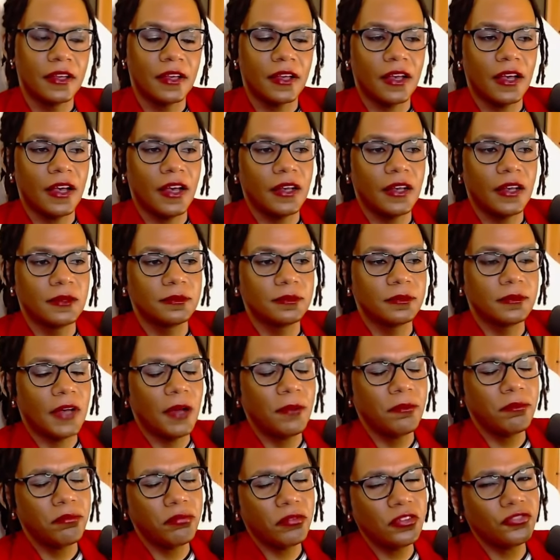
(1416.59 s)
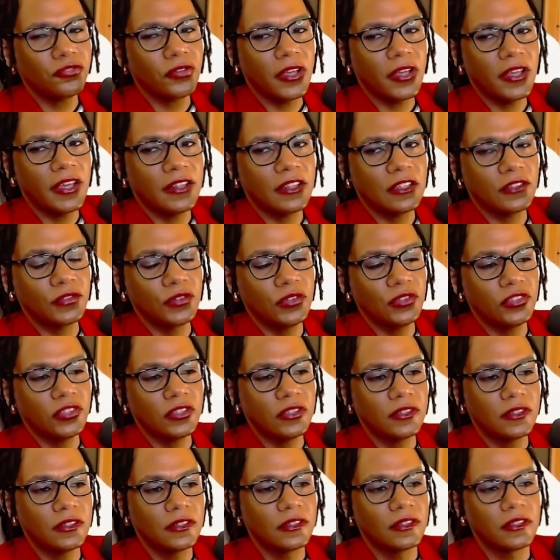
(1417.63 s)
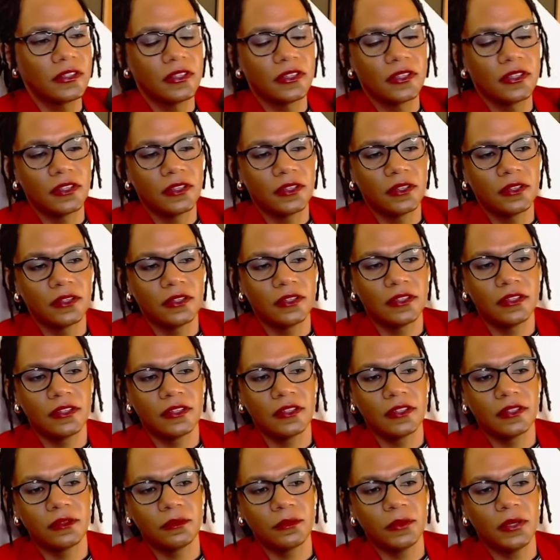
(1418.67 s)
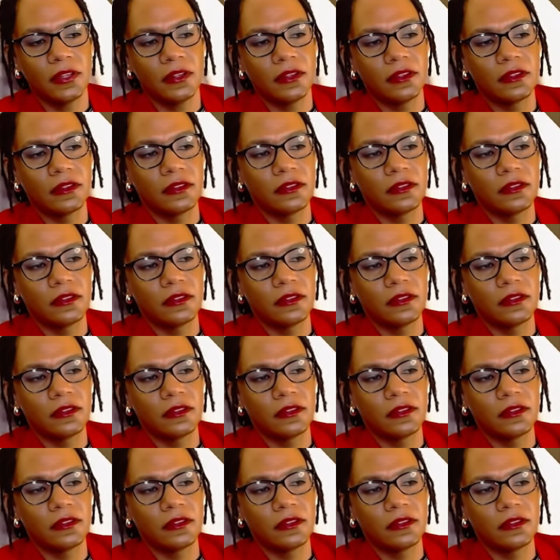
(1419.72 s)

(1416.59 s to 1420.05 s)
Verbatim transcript: I'm pretty sure I can get to Fujin with